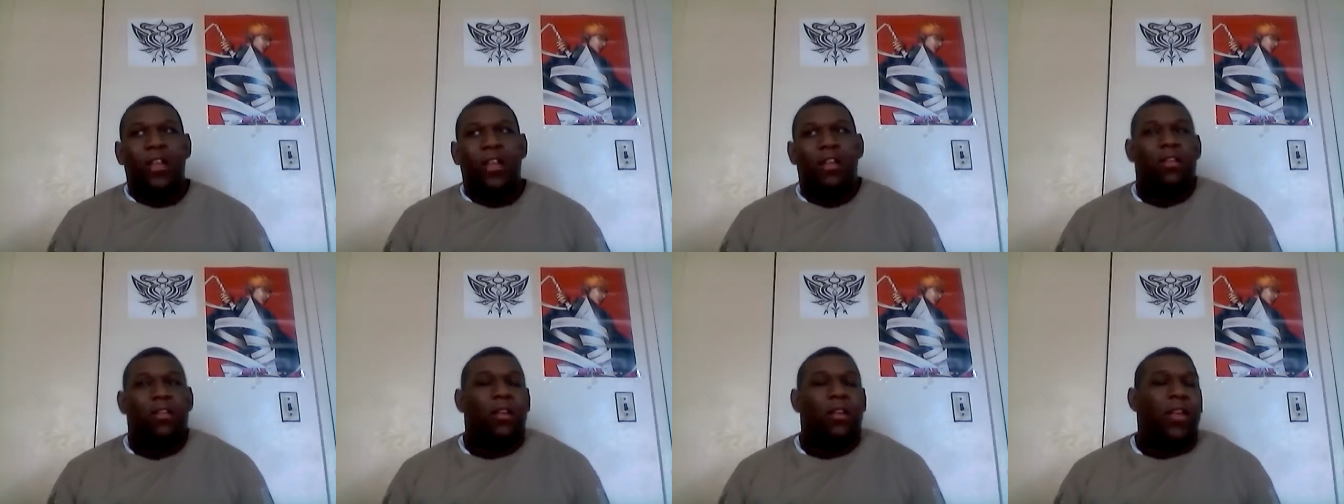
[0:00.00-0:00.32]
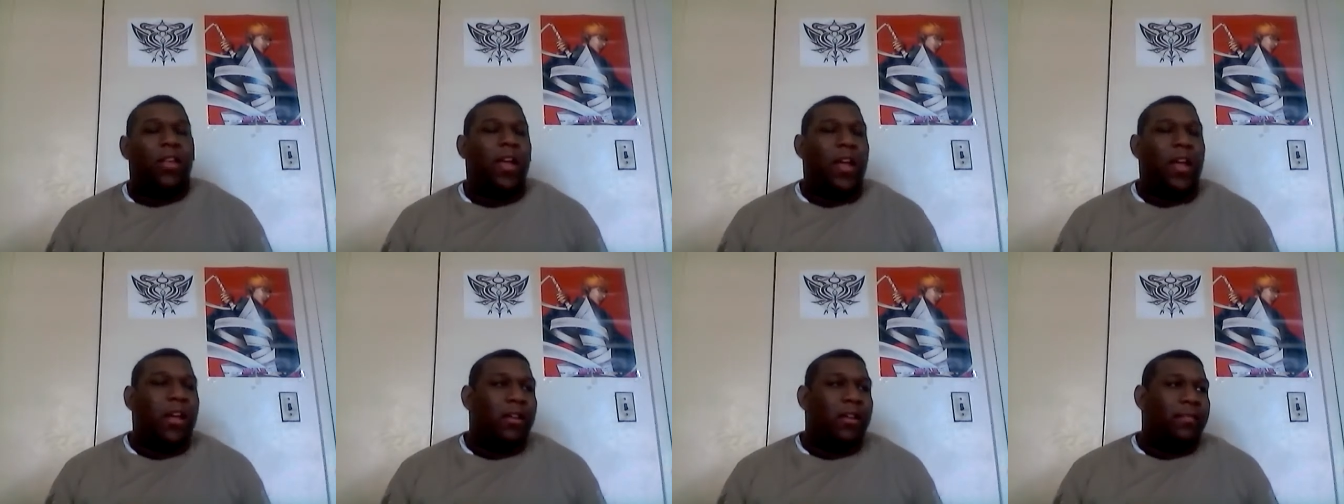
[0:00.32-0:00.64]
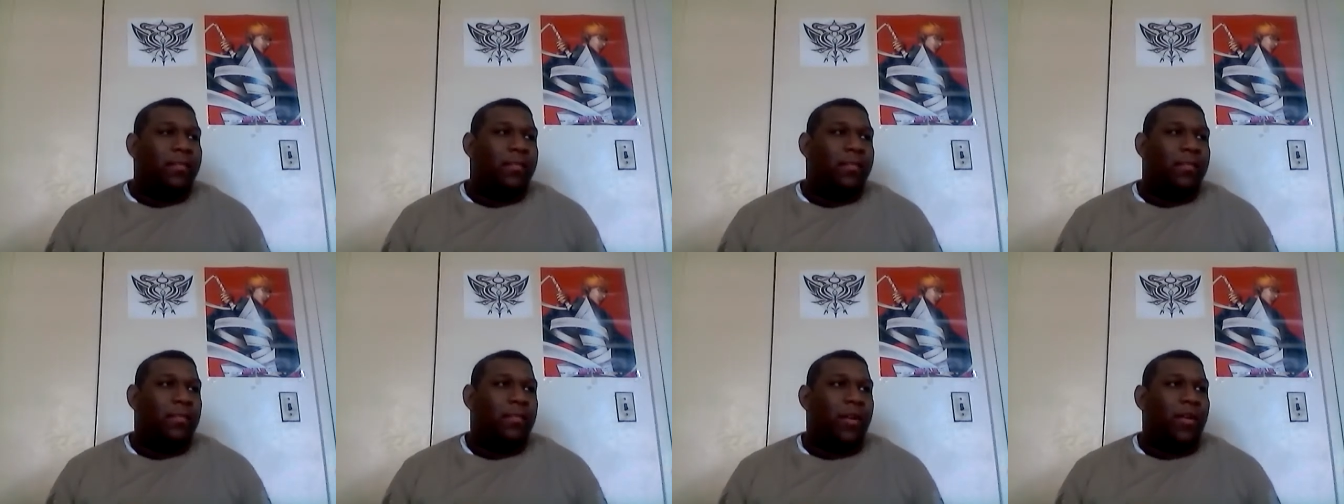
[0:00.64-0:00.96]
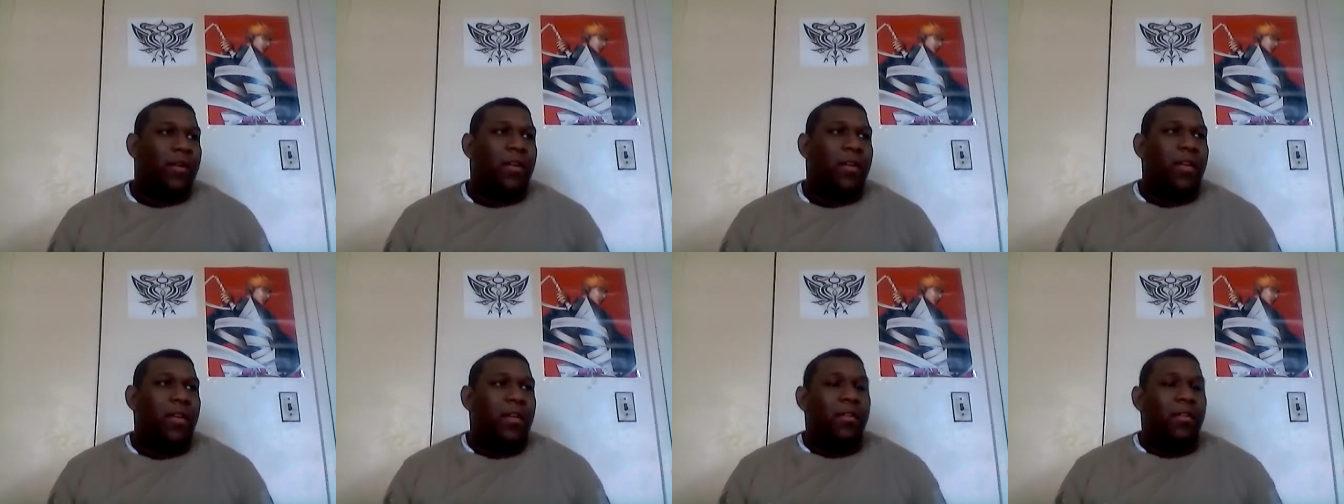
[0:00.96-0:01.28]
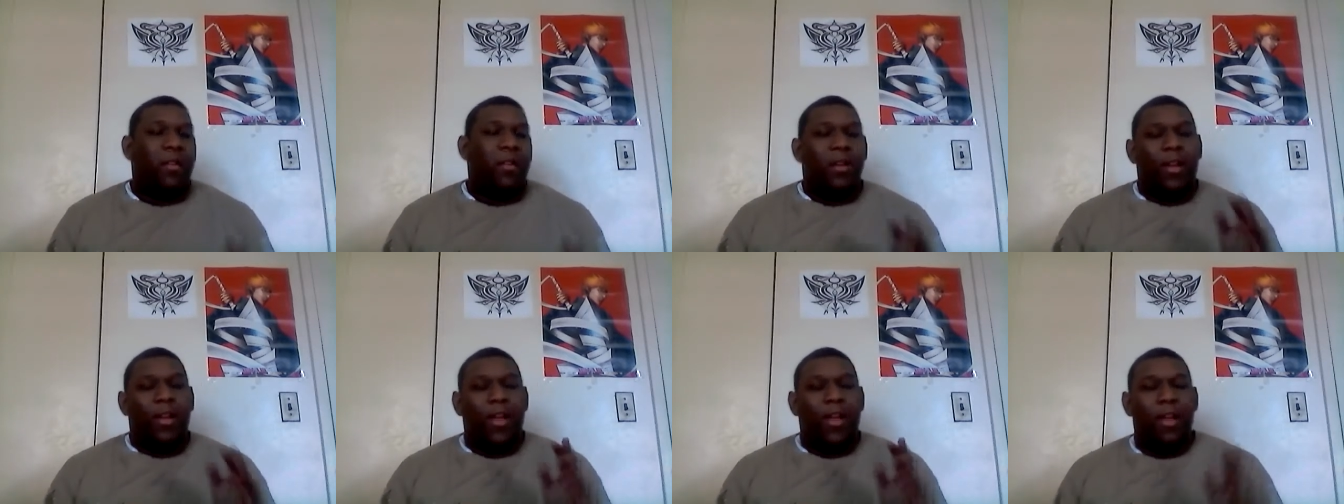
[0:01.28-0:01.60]
after the end of the month
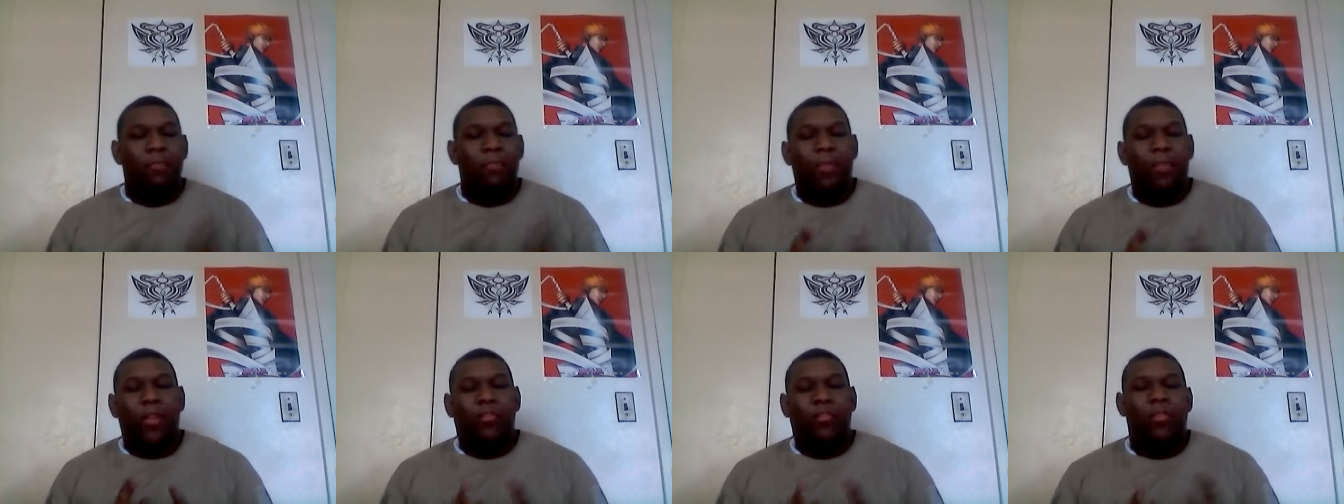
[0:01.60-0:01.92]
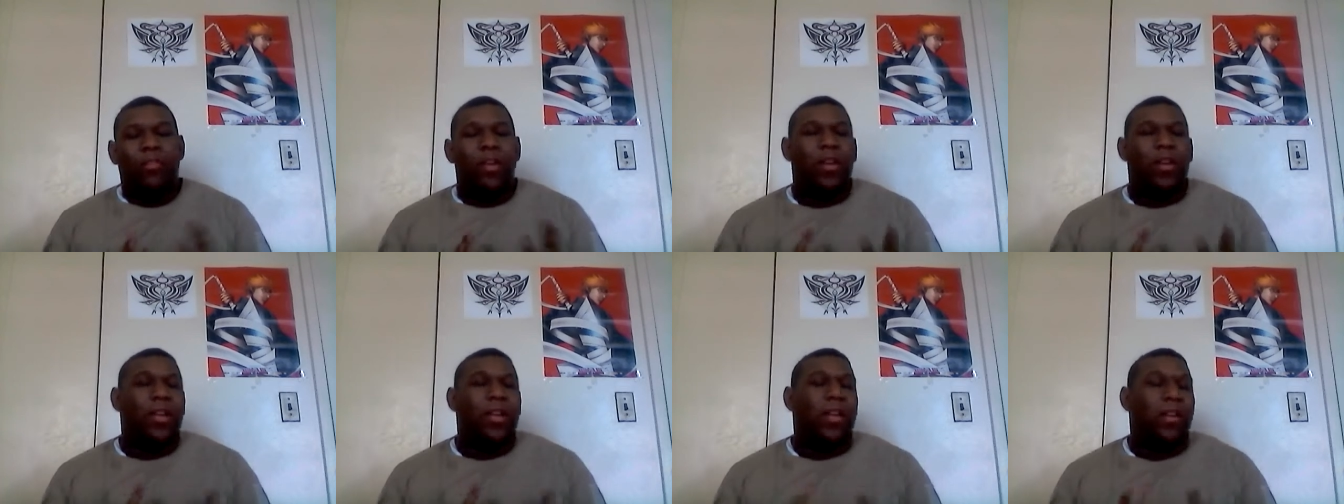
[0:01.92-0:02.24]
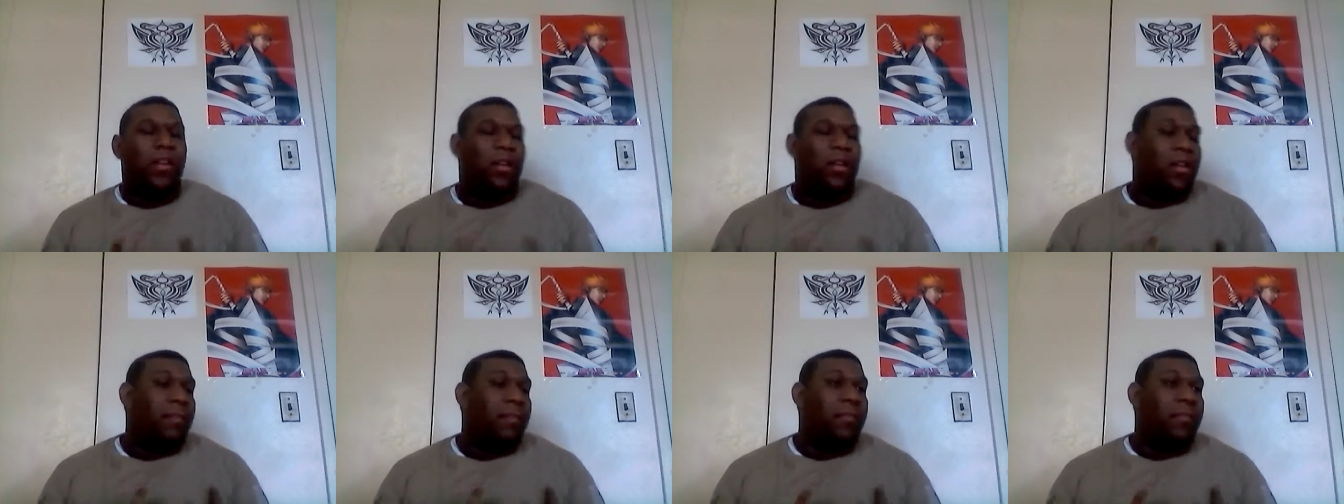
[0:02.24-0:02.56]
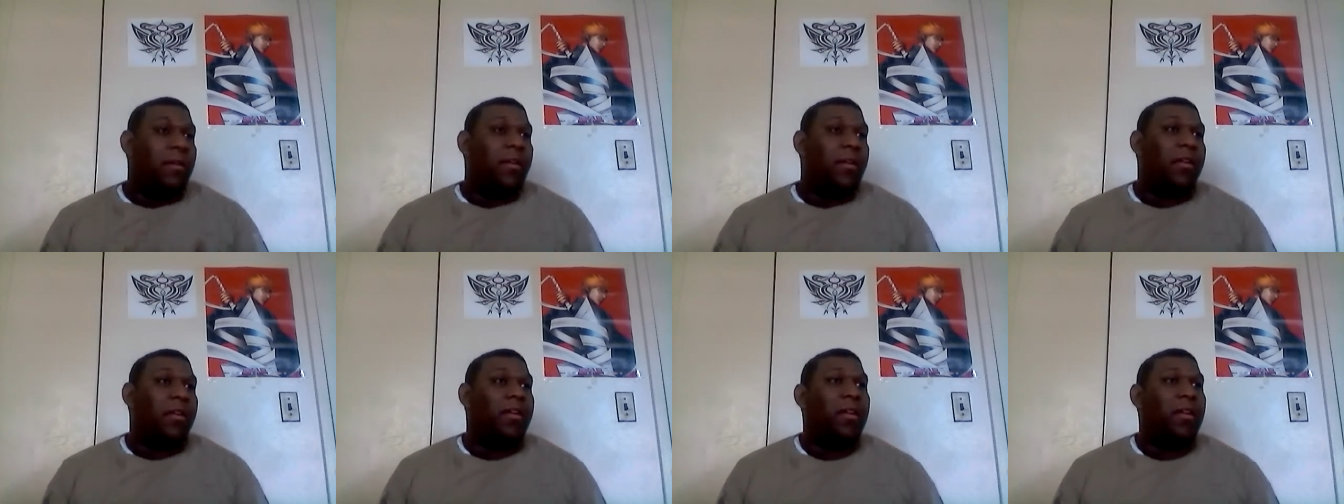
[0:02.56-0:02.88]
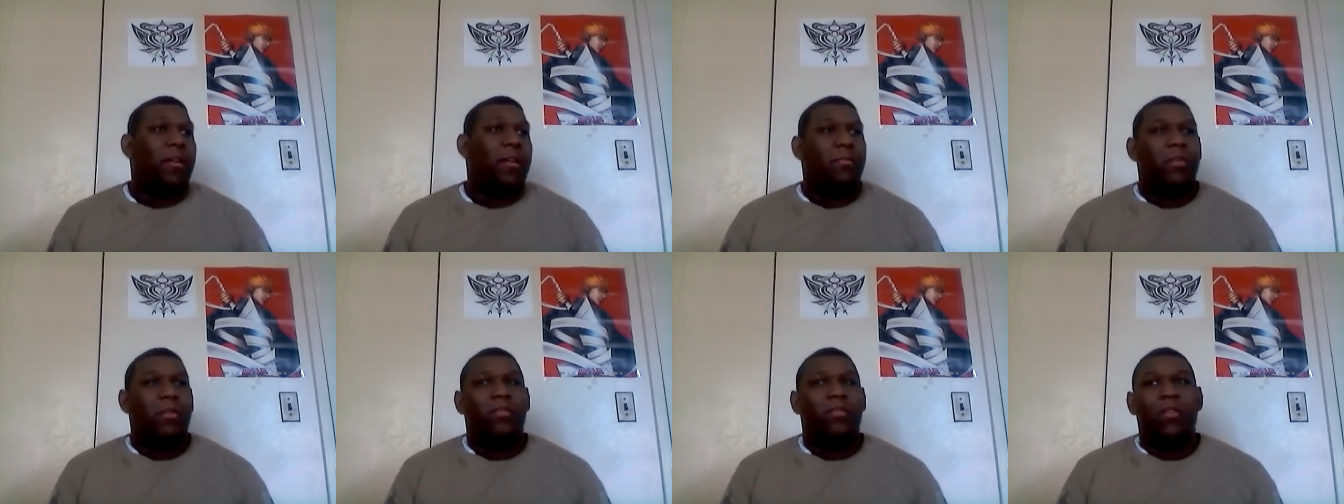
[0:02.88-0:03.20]
but like in between the end of the
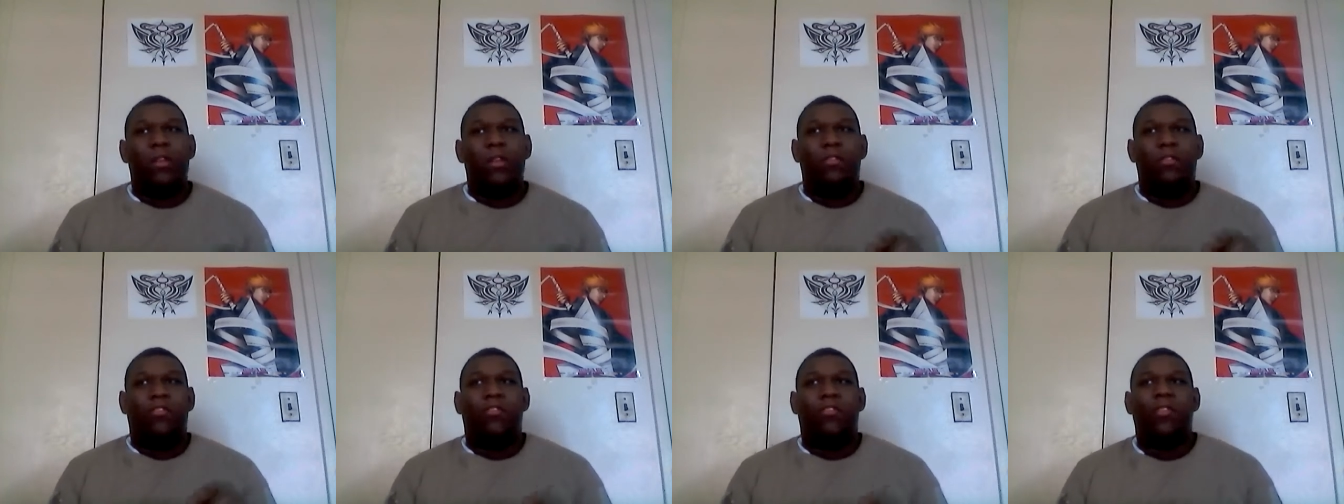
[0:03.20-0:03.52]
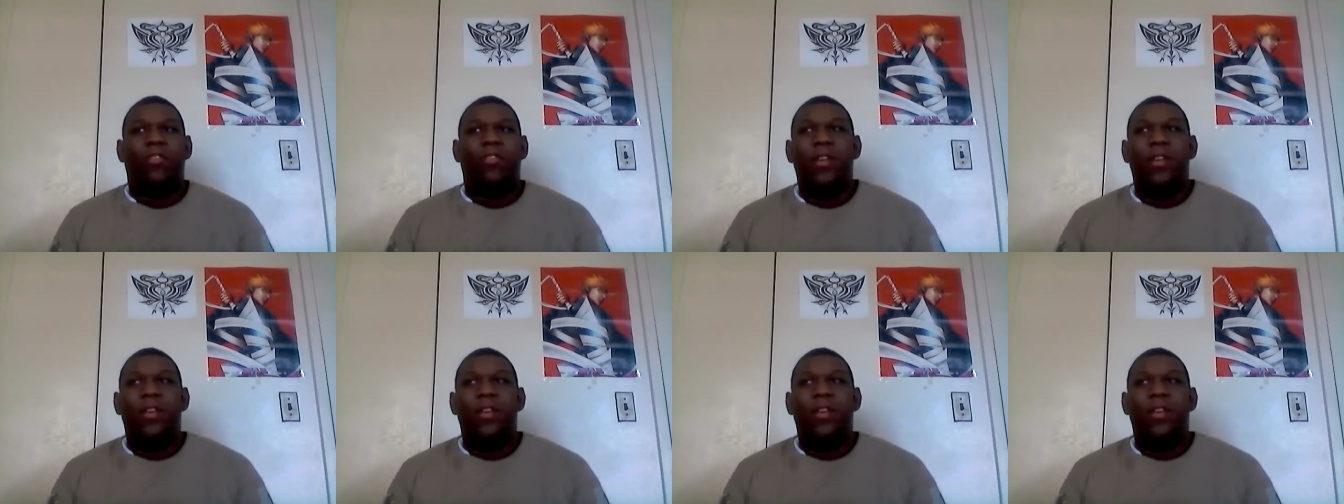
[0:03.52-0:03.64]
manga, in between the